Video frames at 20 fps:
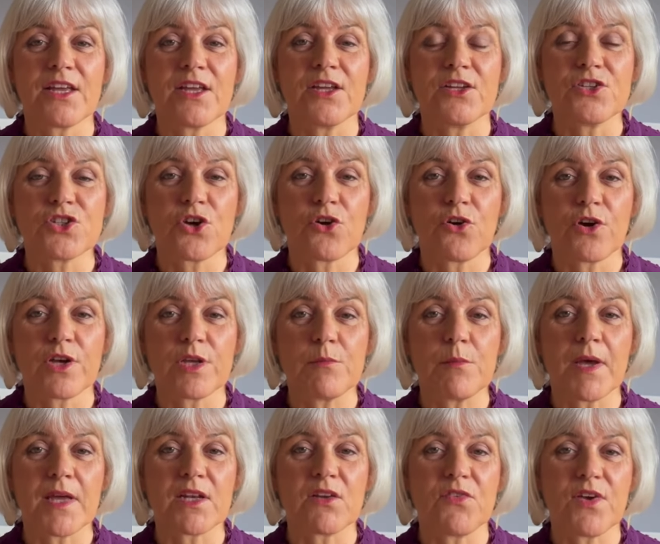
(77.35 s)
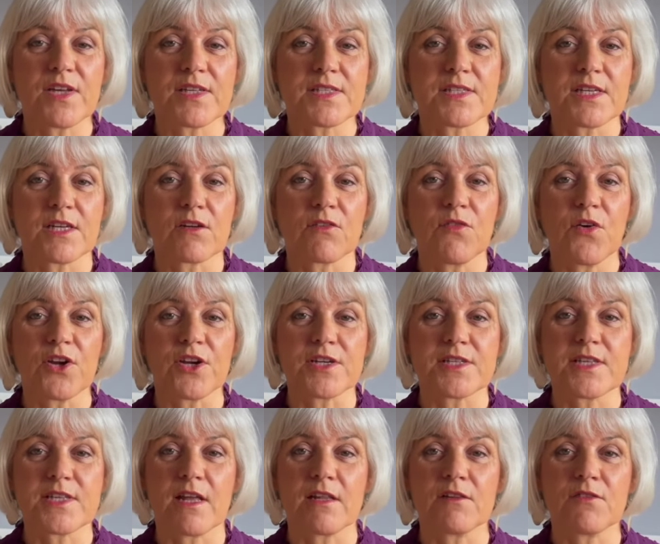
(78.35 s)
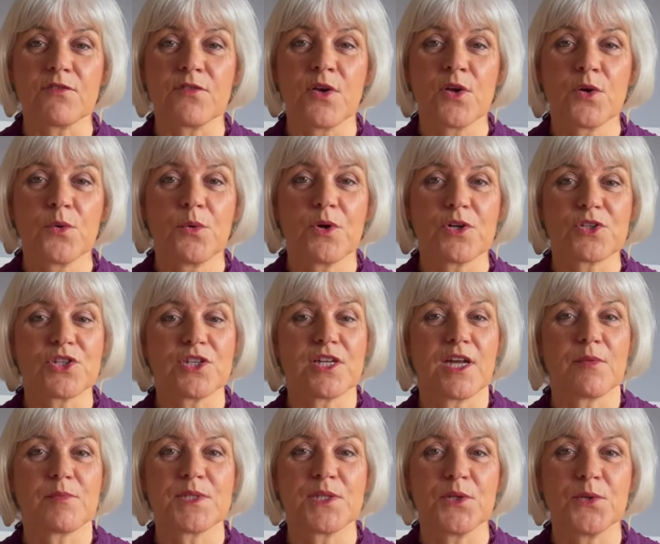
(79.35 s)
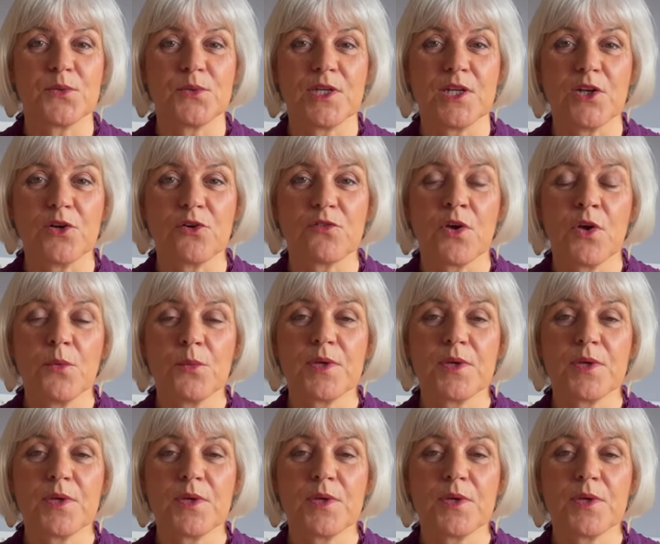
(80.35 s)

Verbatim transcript: enjoy manifesting for yourself what you'd absolutely love.